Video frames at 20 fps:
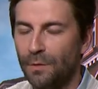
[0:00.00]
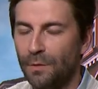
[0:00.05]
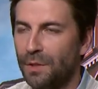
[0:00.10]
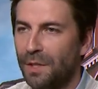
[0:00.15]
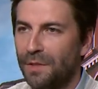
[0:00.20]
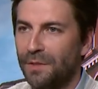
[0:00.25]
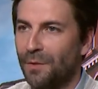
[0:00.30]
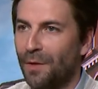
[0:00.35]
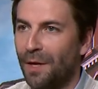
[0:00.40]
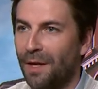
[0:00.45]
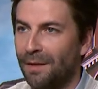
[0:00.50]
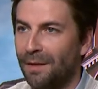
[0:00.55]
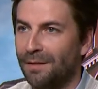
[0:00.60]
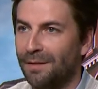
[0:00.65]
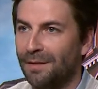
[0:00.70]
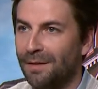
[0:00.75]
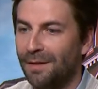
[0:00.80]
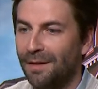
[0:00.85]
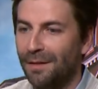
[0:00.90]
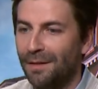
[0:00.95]
Jake's great.
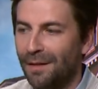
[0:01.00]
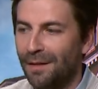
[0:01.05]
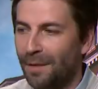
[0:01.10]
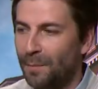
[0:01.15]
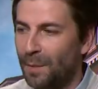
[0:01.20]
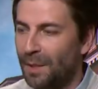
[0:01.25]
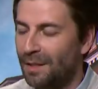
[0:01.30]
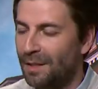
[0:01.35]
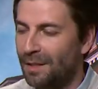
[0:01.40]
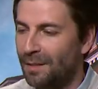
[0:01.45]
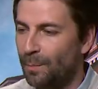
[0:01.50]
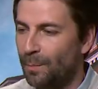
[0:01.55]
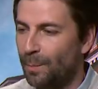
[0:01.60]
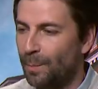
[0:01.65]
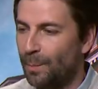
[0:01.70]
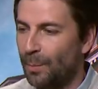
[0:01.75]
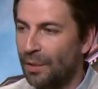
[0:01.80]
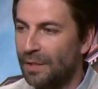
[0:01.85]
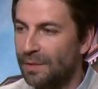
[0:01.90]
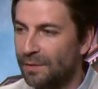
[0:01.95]
I mean, he
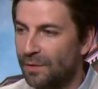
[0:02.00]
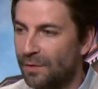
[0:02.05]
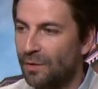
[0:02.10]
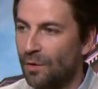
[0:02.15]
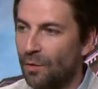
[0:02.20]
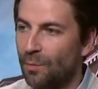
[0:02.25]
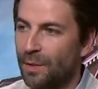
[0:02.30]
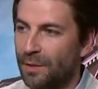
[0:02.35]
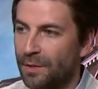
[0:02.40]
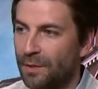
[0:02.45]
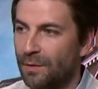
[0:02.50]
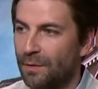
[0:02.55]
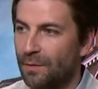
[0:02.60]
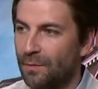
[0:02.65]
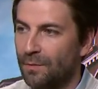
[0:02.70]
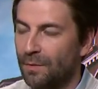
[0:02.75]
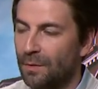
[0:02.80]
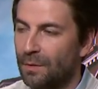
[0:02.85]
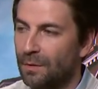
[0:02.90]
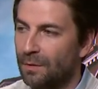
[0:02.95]
brings so much to
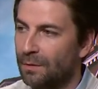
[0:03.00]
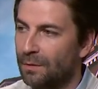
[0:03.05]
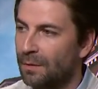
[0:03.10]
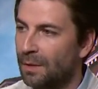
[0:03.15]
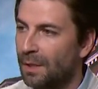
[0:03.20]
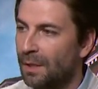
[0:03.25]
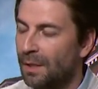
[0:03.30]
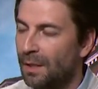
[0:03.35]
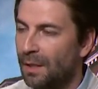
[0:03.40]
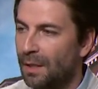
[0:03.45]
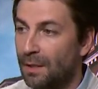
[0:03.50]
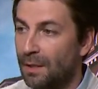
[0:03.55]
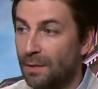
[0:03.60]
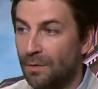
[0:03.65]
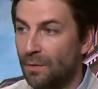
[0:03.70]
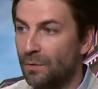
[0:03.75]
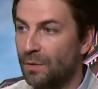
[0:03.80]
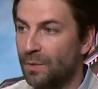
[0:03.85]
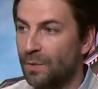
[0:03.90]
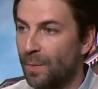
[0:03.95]
the role, and
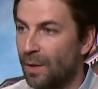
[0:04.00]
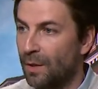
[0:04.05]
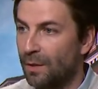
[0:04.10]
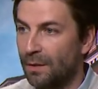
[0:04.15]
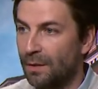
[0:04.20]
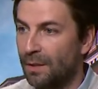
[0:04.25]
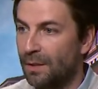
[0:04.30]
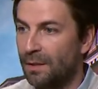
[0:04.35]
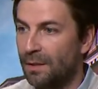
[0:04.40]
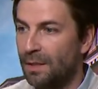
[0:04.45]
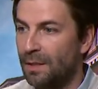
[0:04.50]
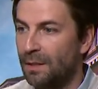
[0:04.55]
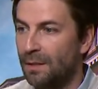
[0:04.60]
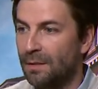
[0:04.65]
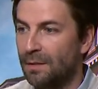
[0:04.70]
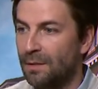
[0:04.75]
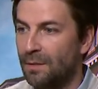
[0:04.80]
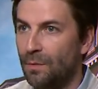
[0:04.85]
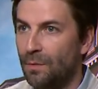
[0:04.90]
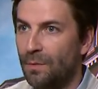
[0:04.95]
he's so smart, and he
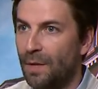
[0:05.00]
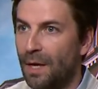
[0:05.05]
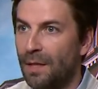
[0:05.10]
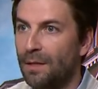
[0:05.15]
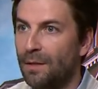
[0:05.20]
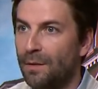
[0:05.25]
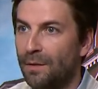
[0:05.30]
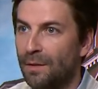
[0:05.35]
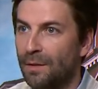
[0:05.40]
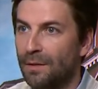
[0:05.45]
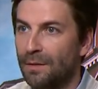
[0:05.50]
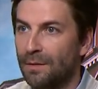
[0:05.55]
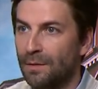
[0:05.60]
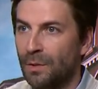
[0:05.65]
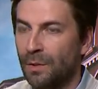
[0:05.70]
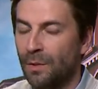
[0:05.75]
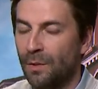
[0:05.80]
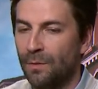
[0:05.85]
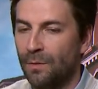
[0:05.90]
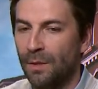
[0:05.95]
can do anything.
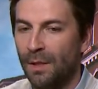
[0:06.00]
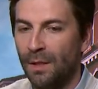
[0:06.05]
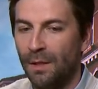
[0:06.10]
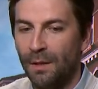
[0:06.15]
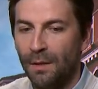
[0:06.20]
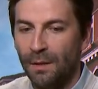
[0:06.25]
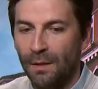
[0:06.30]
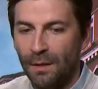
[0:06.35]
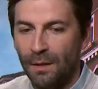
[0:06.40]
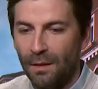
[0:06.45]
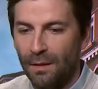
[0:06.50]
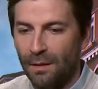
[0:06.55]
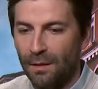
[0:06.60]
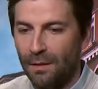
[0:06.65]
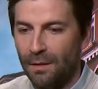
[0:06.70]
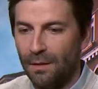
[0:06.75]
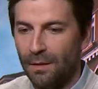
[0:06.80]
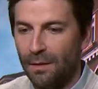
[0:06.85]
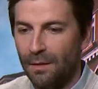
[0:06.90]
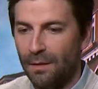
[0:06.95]
So,
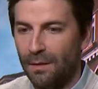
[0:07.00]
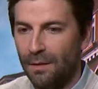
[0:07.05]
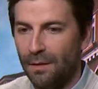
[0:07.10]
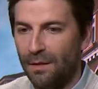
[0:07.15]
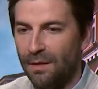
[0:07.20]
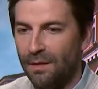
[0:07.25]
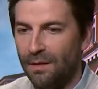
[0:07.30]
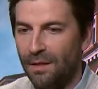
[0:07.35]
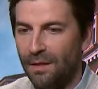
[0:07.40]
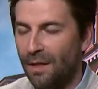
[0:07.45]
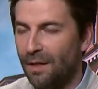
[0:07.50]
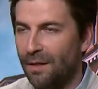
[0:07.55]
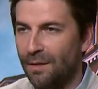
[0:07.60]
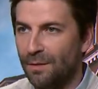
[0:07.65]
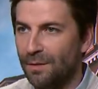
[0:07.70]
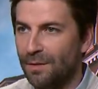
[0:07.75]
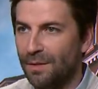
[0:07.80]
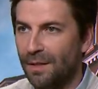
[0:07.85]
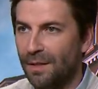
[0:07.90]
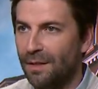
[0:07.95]
yeah,
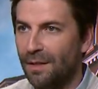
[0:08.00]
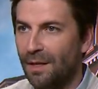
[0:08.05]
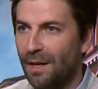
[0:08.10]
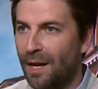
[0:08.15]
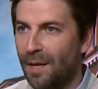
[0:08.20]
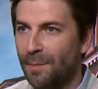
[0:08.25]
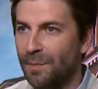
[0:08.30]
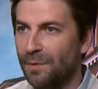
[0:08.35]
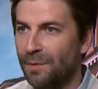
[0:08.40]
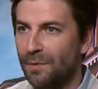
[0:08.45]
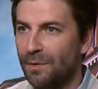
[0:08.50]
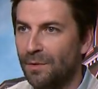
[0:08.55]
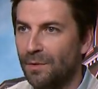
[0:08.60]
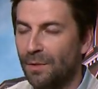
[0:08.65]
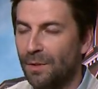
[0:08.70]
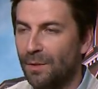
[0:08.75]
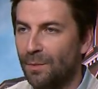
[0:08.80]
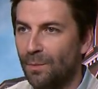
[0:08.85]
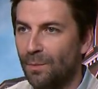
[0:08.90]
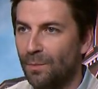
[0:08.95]
it was like an absolute
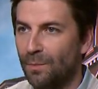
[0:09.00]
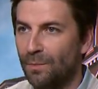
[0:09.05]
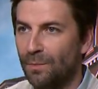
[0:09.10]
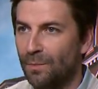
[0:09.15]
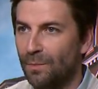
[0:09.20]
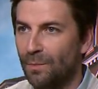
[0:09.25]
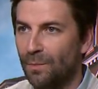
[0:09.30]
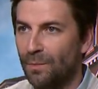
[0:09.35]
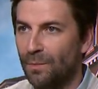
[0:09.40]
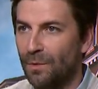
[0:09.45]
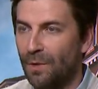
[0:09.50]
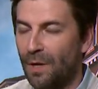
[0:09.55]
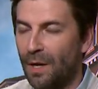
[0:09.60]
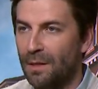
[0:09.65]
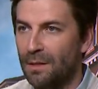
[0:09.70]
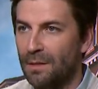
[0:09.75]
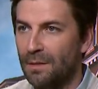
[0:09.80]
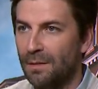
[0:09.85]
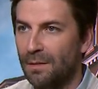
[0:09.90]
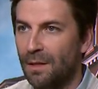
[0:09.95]
joy
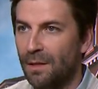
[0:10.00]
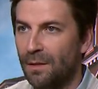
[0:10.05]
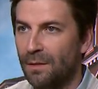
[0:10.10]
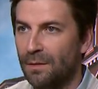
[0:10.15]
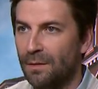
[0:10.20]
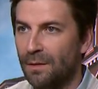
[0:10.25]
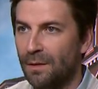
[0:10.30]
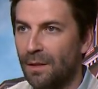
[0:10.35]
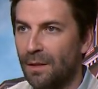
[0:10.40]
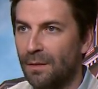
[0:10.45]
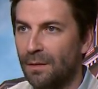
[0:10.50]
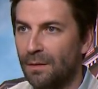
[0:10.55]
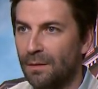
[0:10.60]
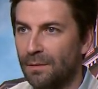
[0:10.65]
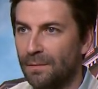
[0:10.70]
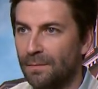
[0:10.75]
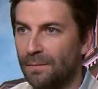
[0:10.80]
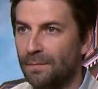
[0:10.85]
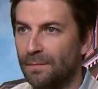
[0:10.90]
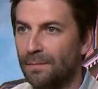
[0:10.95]
cracking this character together.